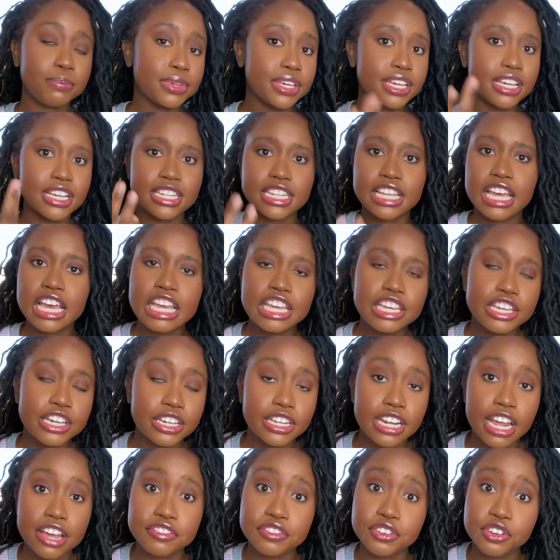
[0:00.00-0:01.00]
because you're
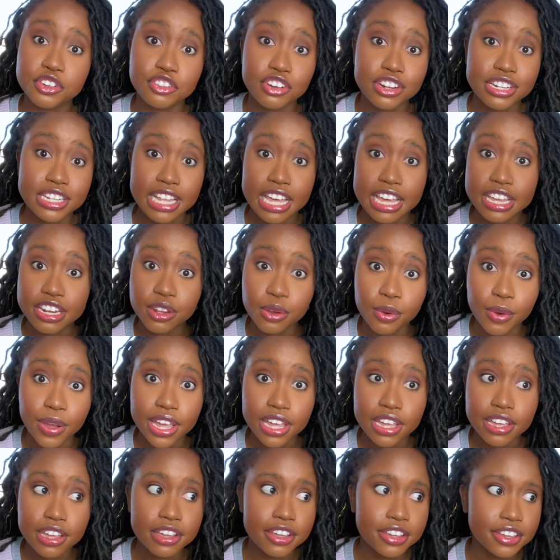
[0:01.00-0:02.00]
gonna have to address it
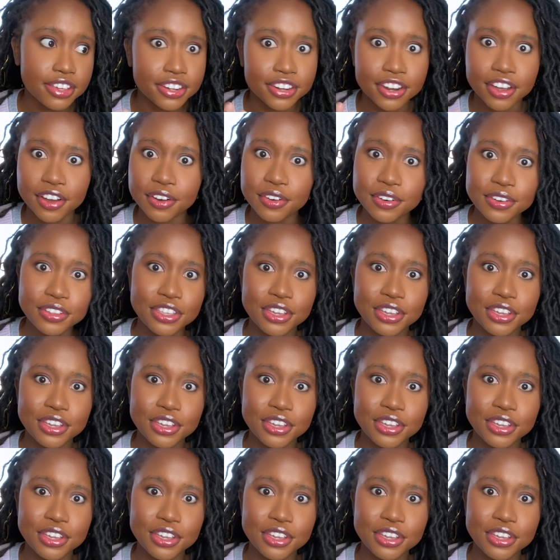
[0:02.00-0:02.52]
anyway, you know,